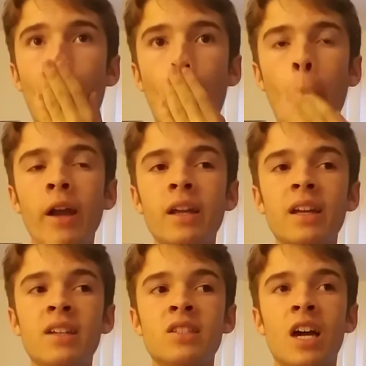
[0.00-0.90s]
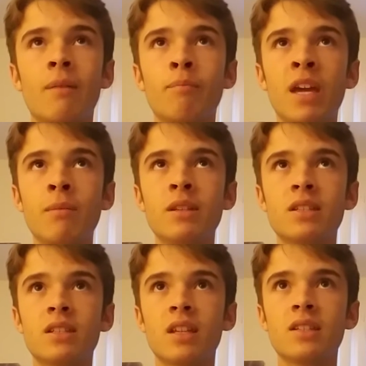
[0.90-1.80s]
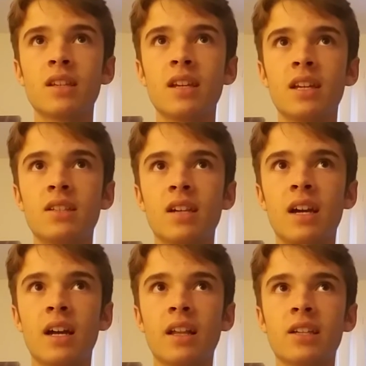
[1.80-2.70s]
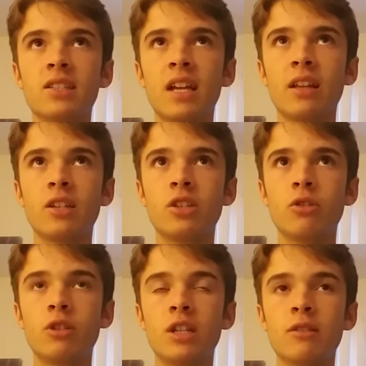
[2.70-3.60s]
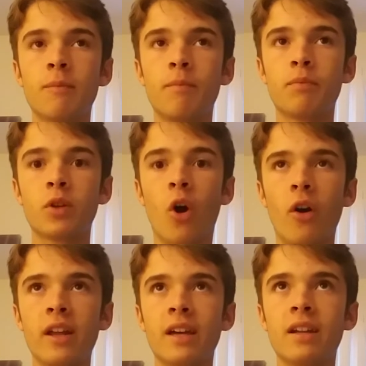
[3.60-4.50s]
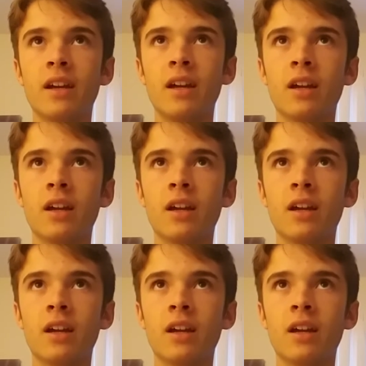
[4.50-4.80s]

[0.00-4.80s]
One is that maybe this is like Stanley Tucci's Guardian,